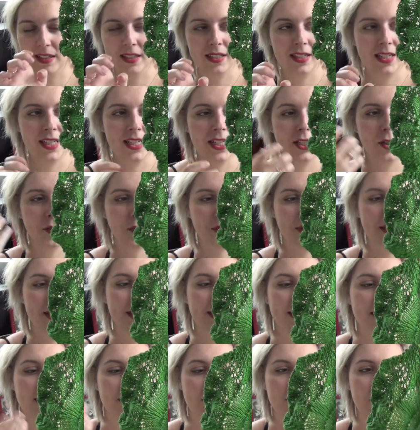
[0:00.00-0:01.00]

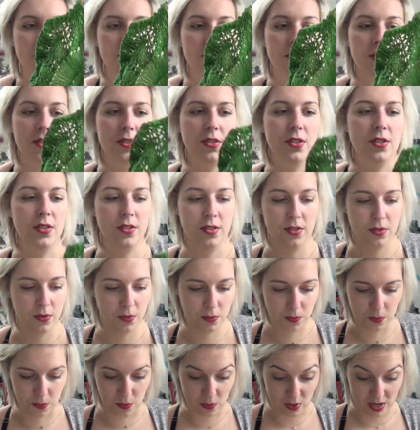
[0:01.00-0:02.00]
increase in a certain
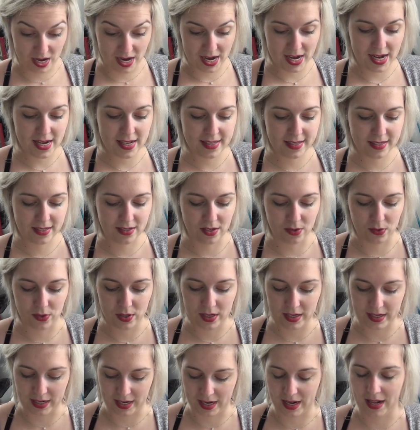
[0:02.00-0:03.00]
rate, so
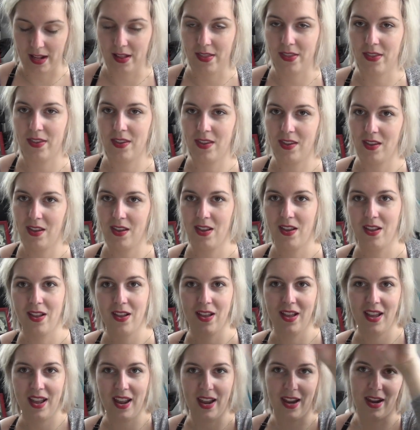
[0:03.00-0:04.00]
you get
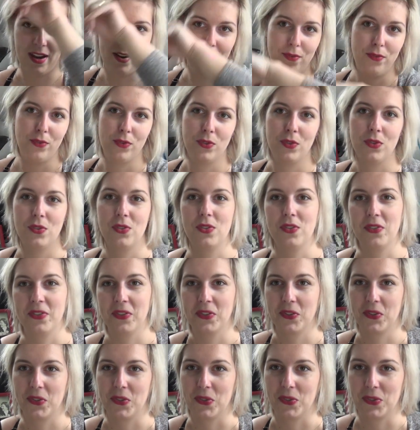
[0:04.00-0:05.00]
a full
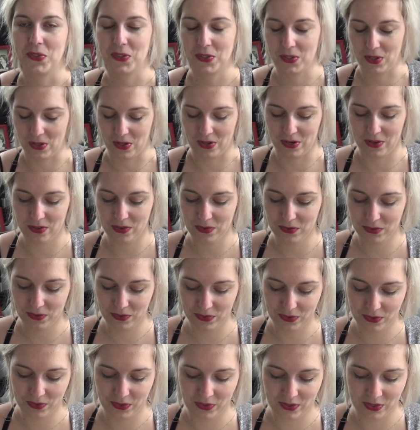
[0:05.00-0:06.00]
circle
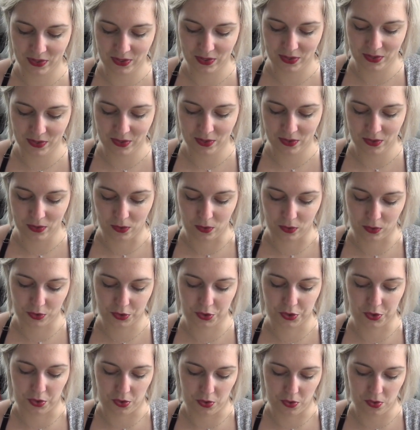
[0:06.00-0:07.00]
scarf,
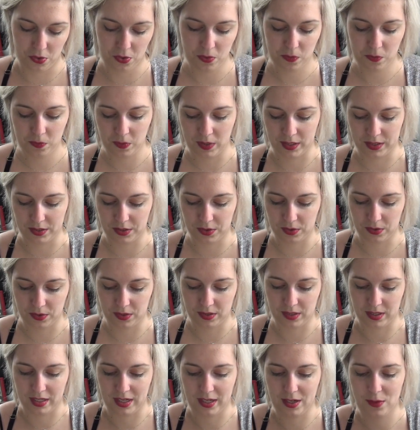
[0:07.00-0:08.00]
shawl I should
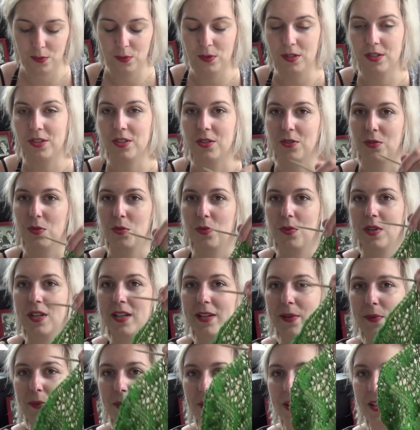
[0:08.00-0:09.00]
say, which is
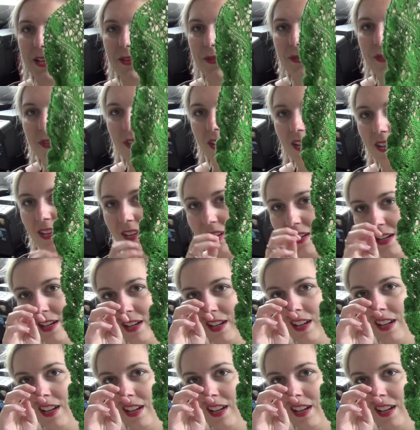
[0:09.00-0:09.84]
really fun.